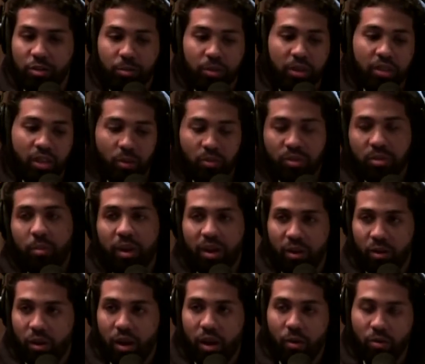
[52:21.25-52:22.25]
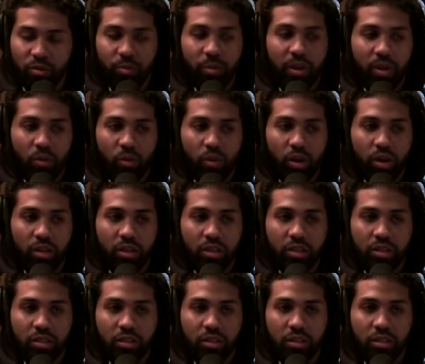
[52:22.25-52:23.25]
It's because I was made I was made aware of
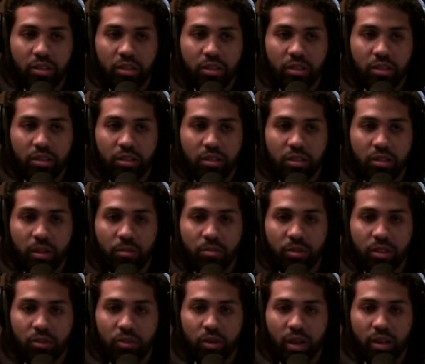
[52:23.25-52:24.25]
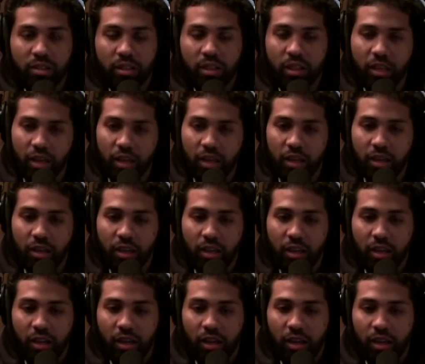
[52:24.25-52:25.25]
these these subjects as a kid.
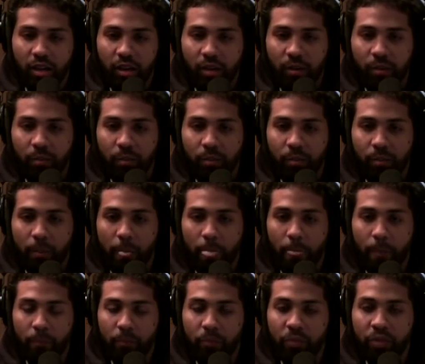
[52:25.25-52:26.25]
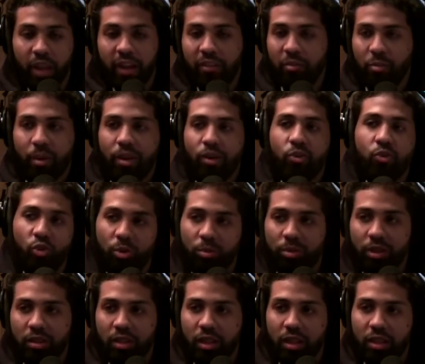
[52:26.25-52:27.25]
Um, Not everybody grew
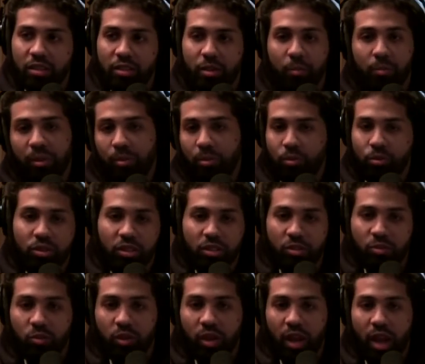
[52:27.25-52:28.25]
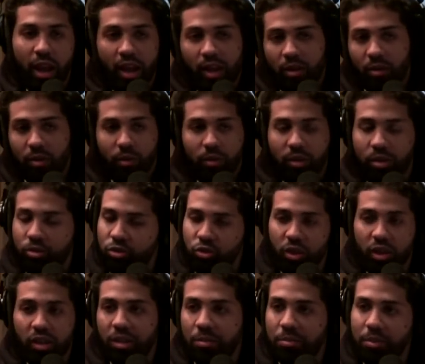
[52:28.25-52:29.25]
up like that. Some people just they're
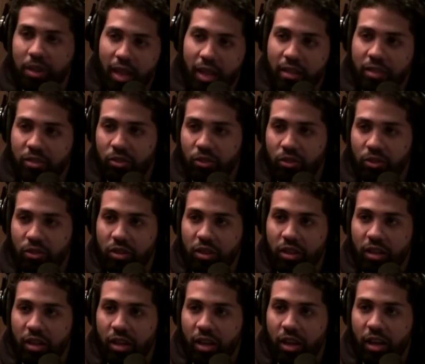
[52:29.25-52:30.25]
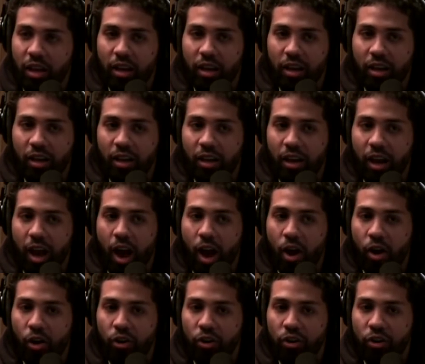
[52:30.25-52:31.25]
trying to keep the lights on. Uh,
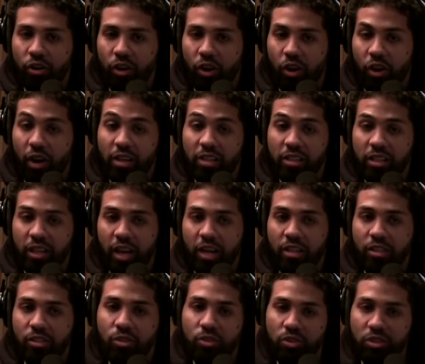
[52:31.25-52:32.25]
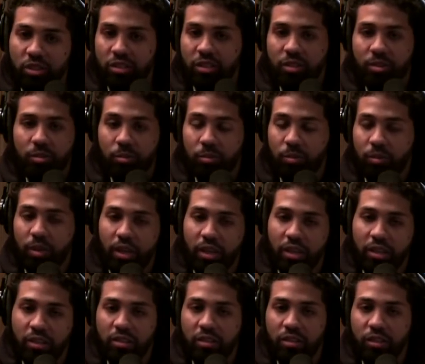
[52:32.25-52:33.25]
our our educational system
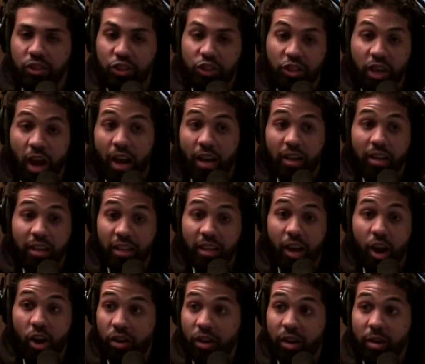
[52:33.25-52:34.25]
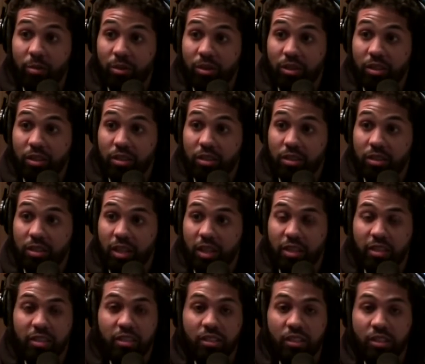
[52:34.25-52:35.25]
is shot in our neighborhoods. Oh,
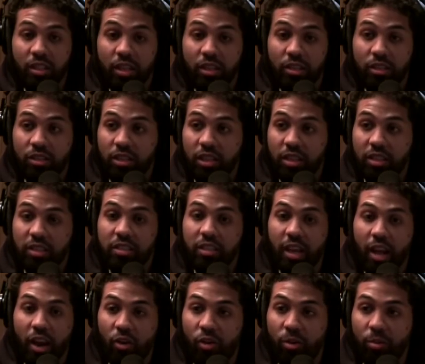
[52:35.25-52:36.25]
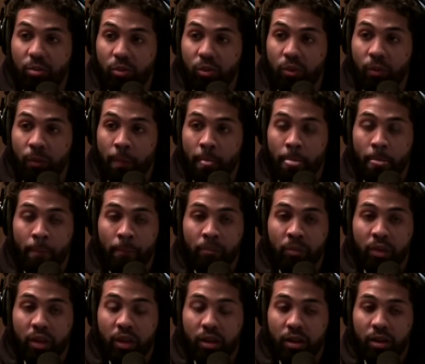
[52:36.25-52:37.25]
it's so it's, bad. It's terrible. It's so
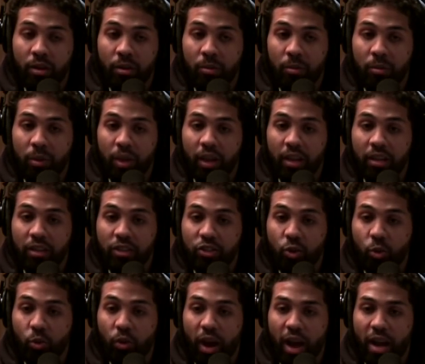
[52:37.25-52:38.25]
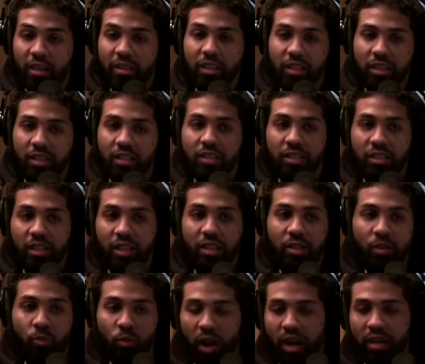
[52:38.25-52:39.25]
bad. Um, and so we're asking these
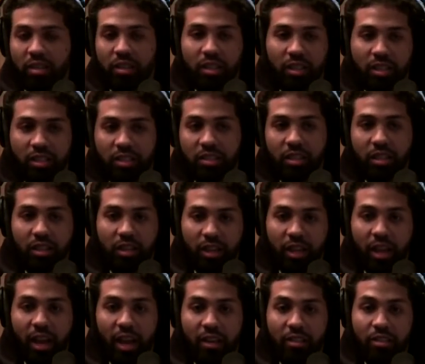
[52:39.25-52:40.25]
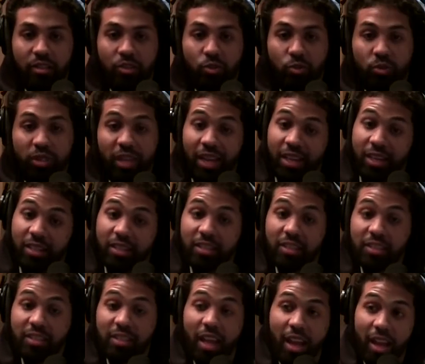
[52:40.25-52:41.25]
we're asking these young cats to take
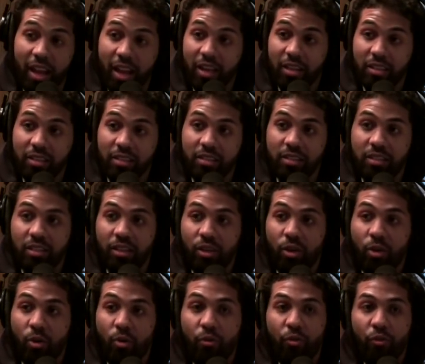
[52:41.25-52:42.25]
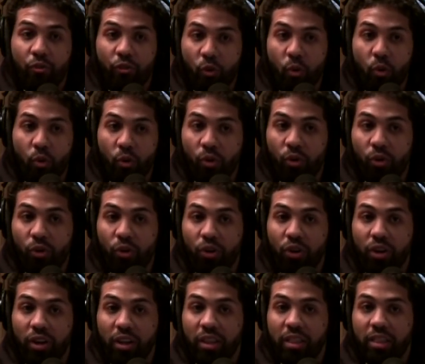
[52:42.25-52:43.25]
stands for
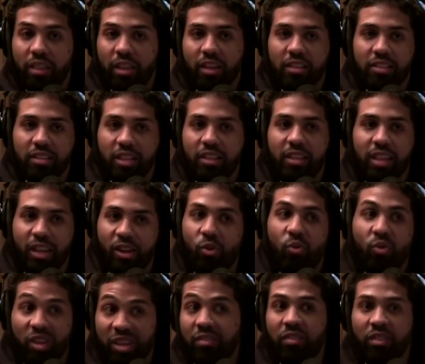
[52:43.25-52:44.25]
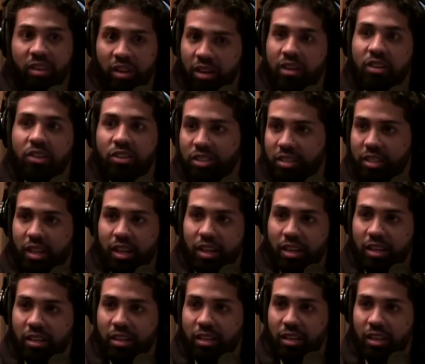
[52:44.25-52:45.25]
things that they don't even
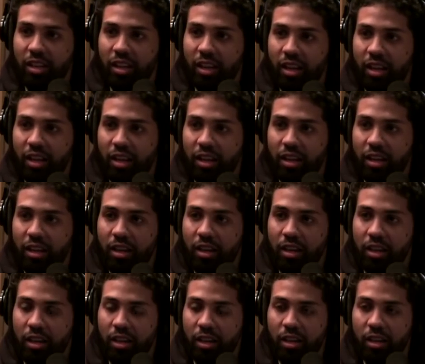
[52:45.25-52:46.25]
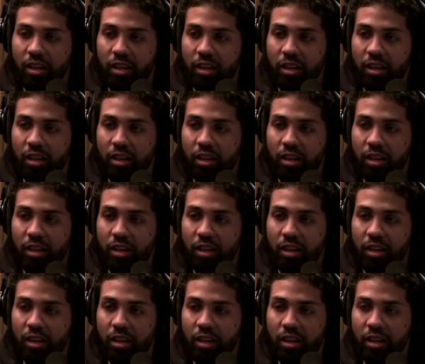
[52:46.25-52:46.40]
understand. And you're asking them.